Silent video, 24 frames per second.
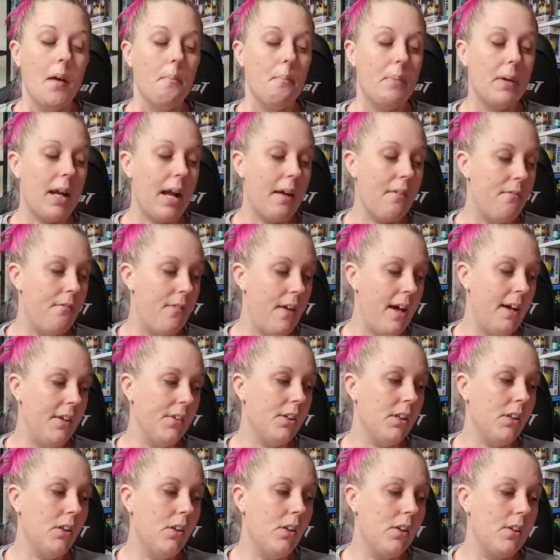But I
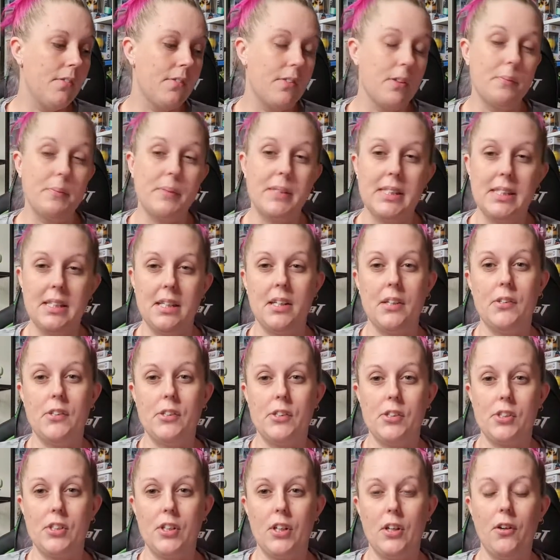found a lot of them sitting on
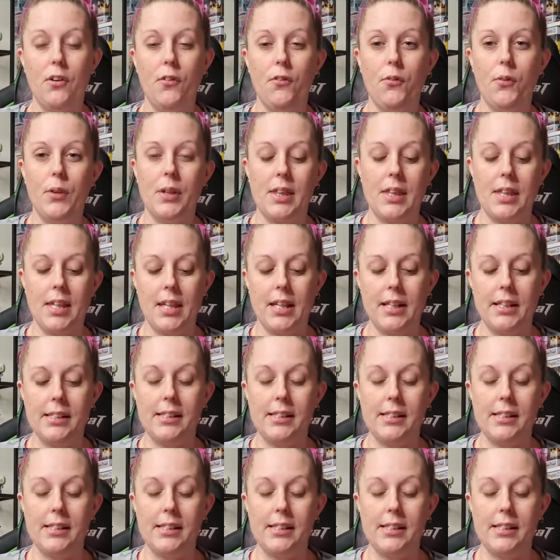the shelf with